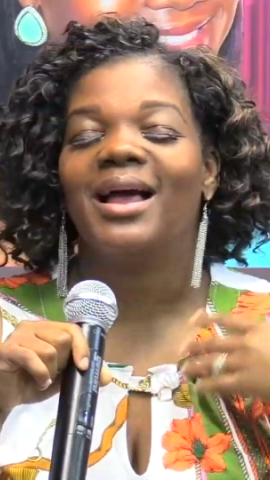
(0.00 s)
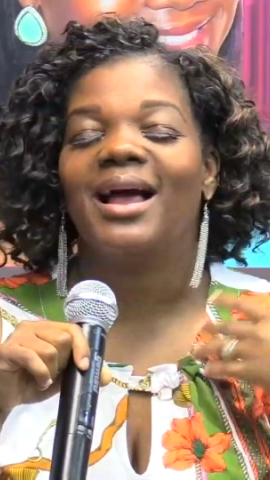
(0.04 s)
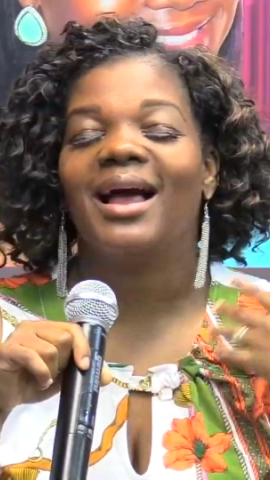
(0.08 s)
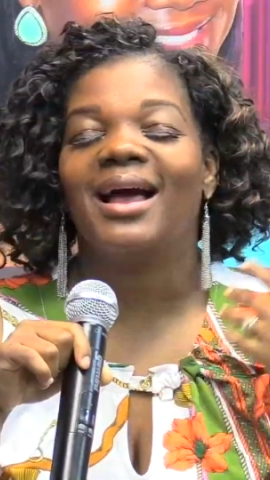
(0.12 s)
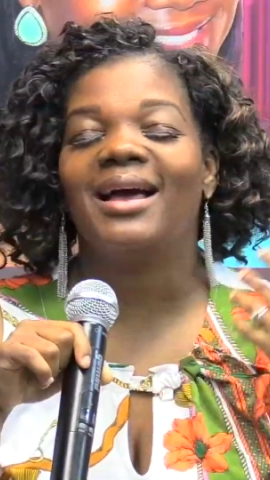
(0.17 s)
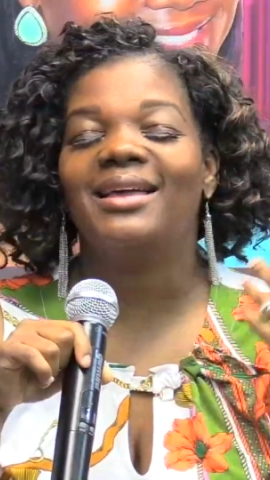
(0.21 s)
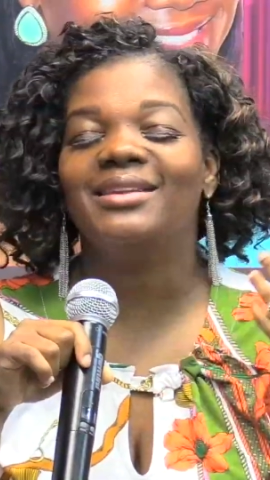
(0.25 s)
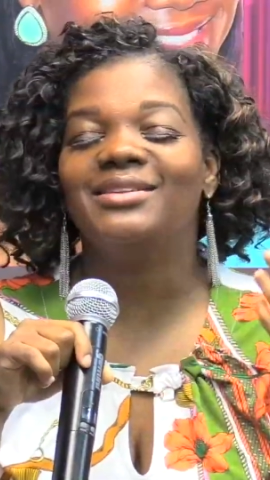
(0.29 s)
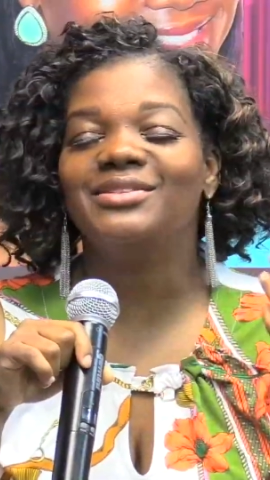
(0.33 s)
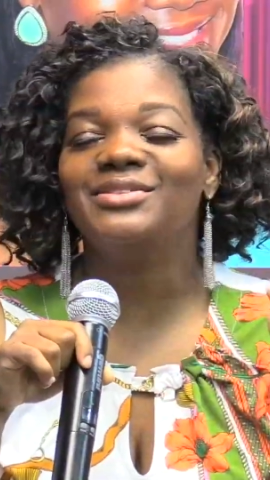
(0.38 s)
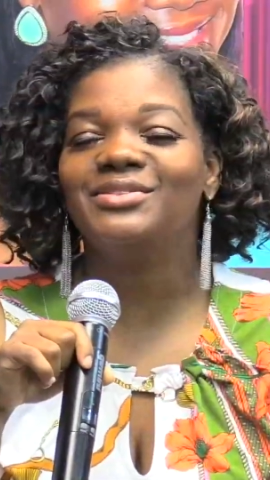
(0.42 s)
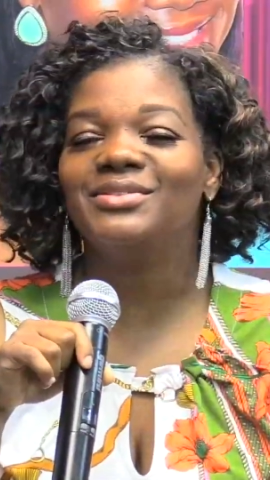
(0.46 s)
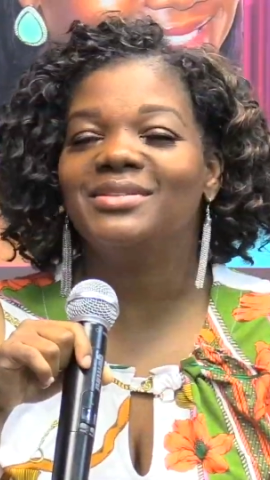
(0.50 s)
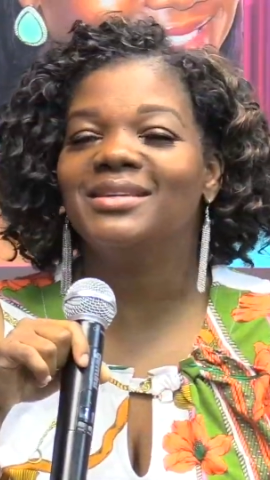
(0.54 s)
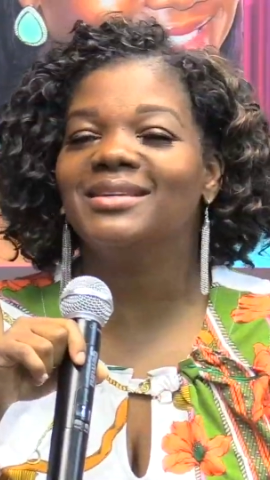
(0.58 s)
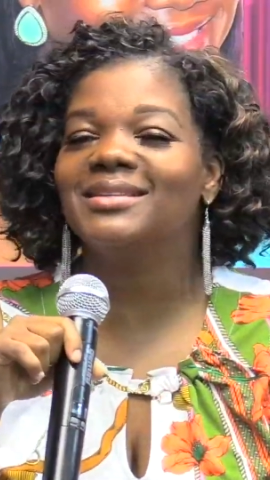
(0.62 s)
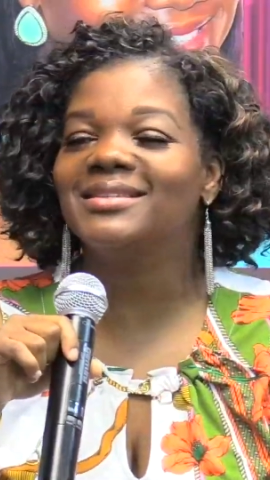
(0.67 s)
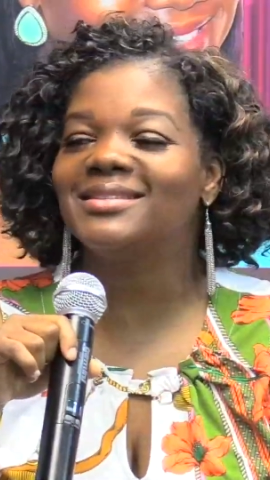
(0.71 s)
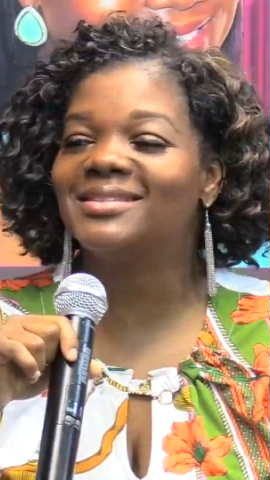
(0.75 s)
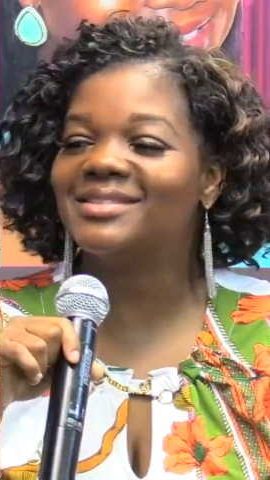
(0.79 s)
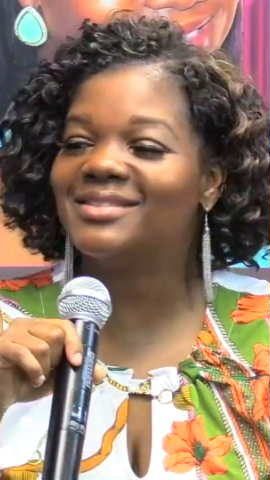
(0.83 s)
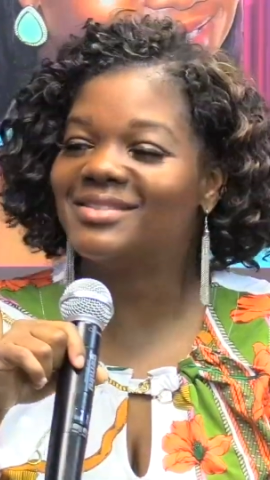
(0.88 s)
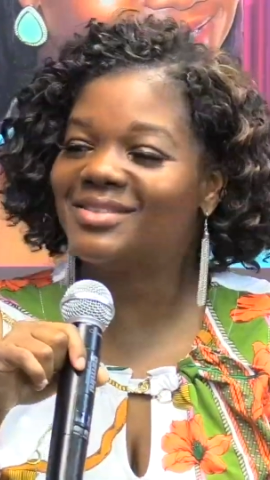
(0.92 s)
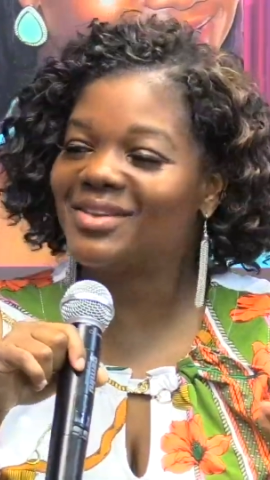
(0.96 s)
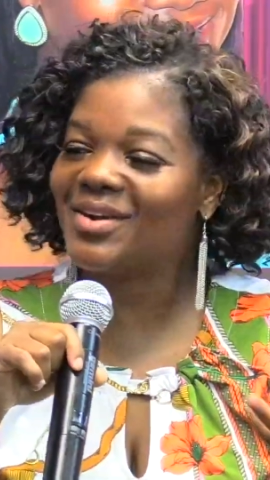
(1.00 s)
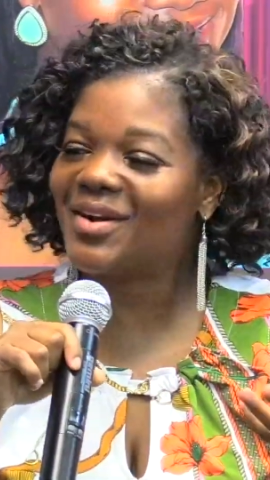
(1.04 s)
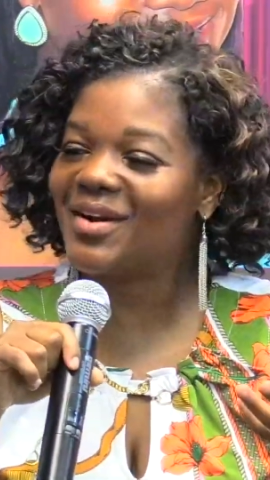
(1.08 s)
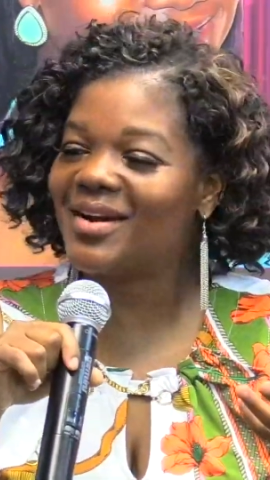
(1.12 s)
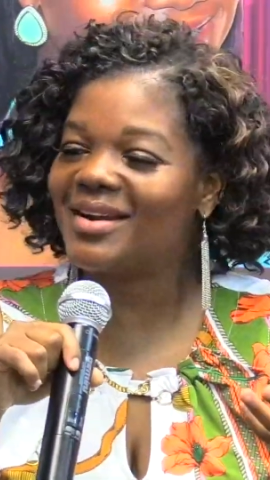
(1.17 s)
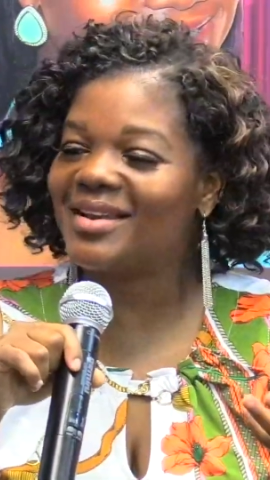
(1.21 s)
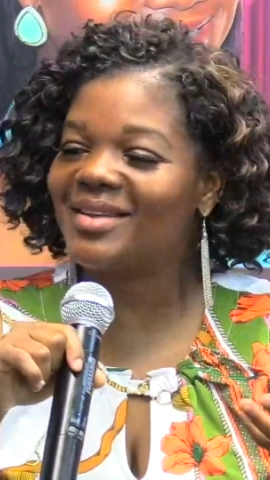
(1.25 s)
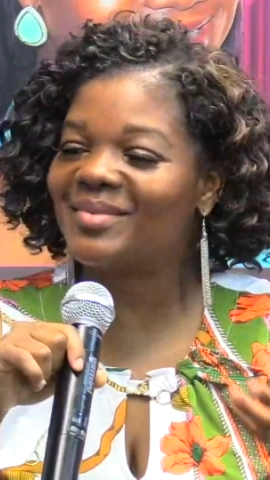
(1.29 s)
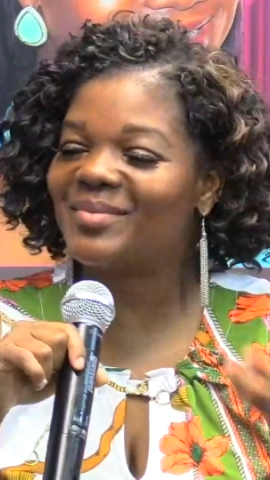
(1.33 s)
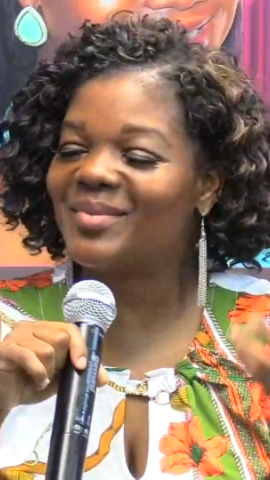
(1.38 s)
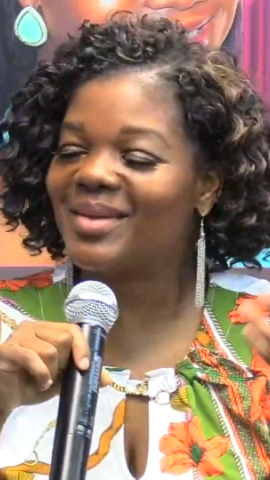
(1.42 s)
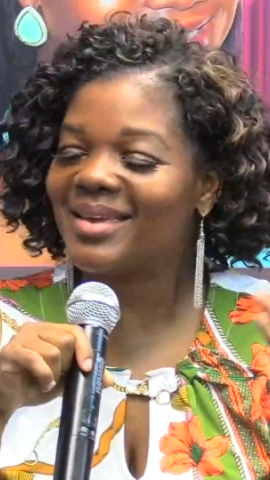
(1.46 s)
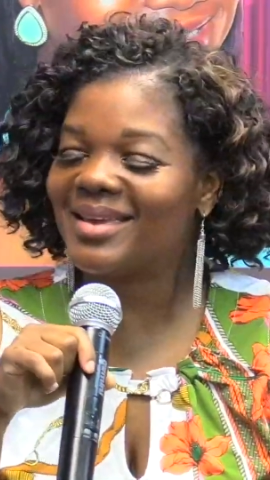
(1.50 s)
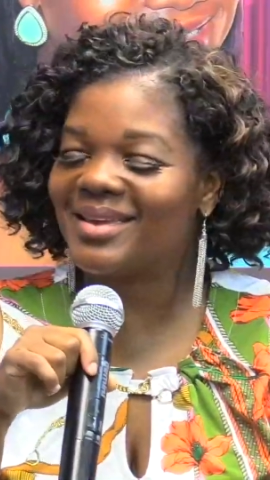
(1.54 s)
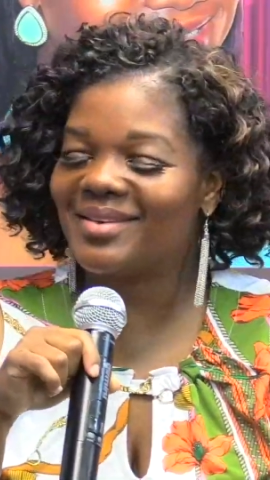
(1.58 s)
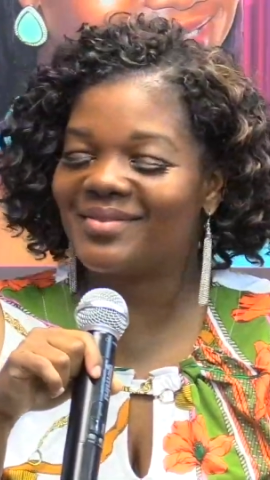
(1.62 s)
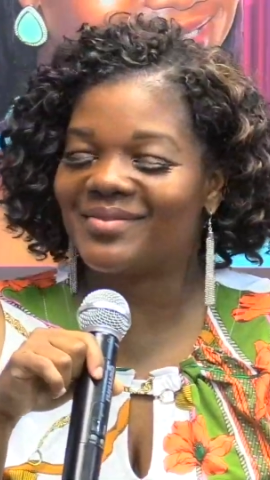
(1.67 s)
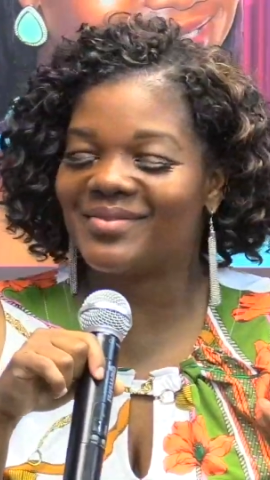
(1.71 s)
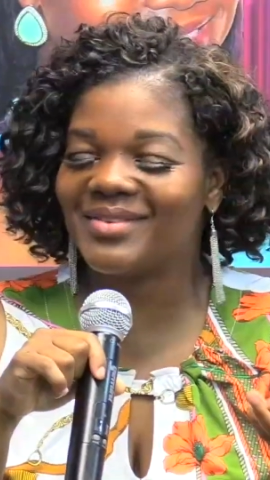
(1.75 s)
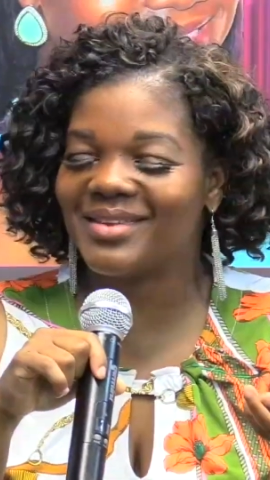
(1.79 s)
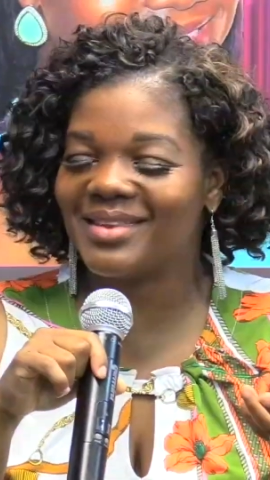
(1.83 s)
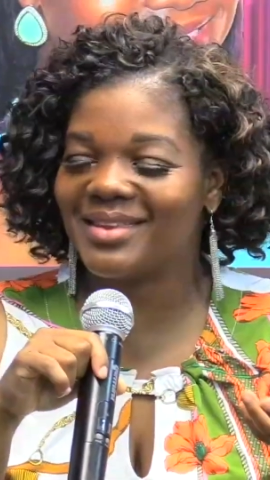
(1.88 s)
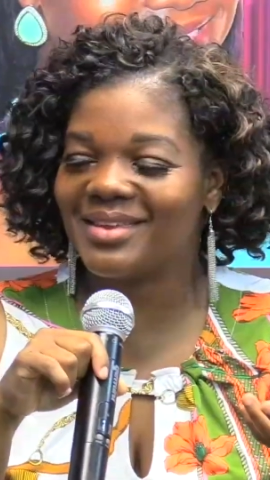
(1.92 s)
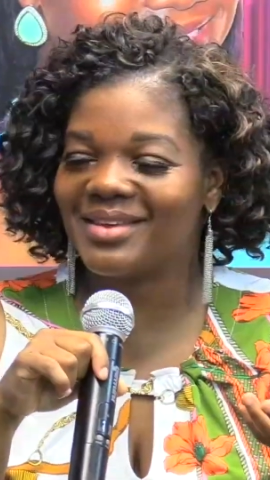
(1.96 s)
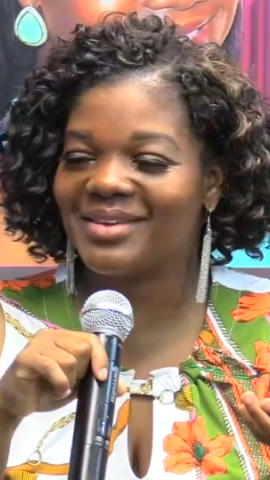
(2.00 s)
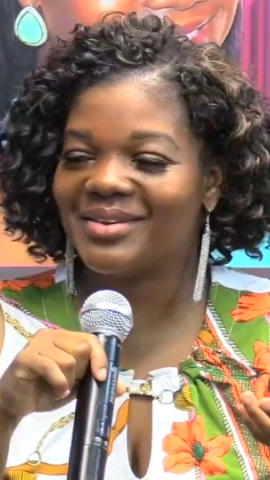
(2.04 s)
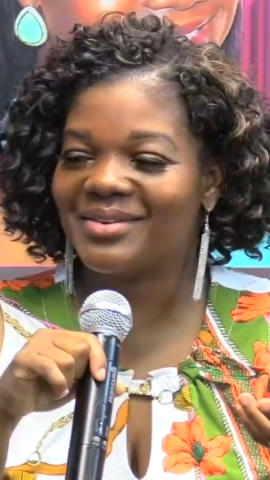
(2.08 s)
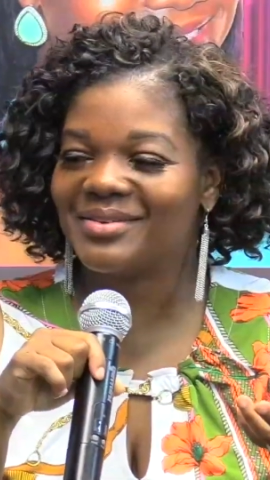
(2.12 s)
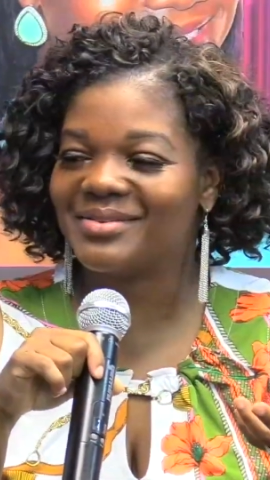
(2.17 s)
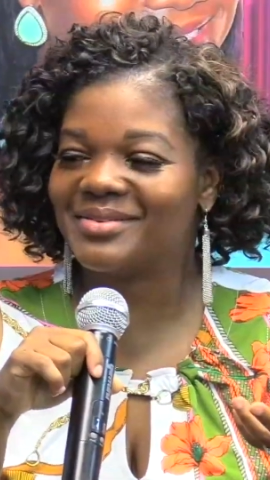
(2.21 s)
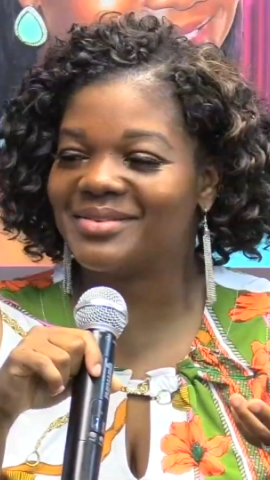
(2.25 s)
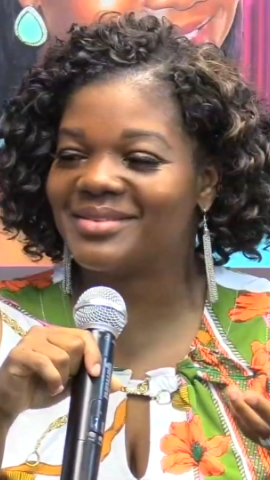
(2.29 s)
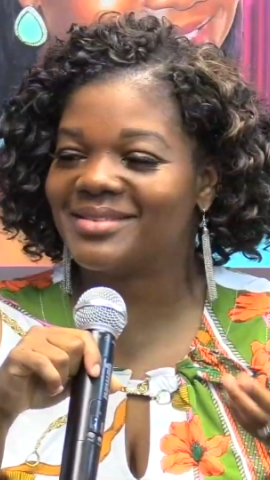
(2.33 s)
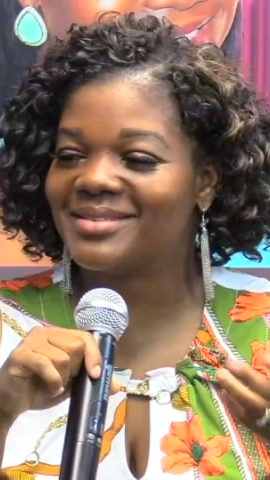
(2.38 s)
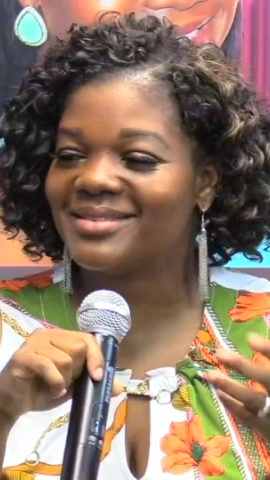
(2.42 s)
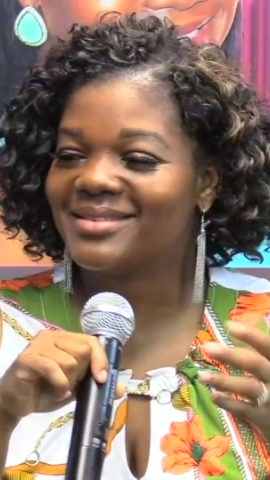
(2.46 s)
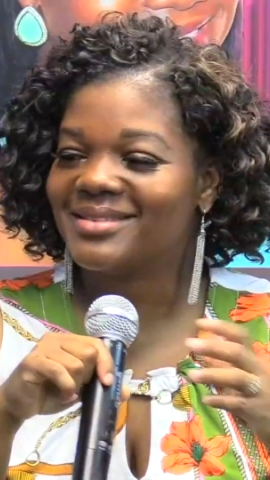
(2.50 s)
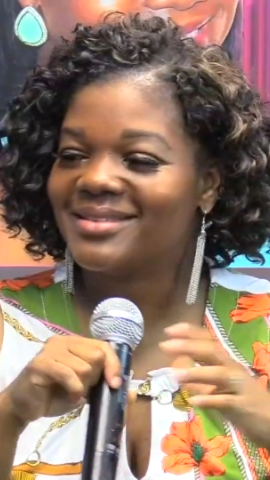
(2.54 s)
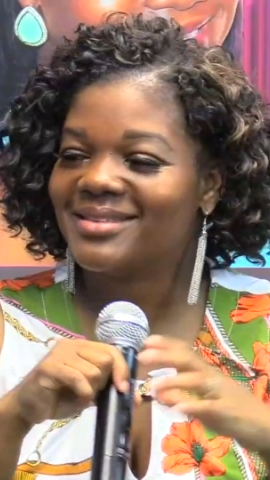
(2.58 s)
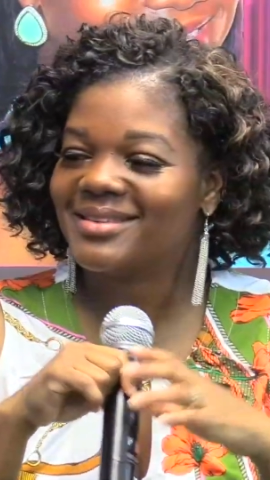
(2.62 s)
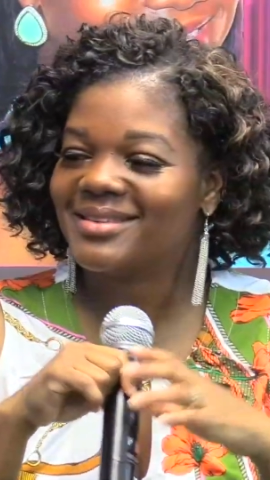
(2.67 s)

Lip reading: How did you get started making videos?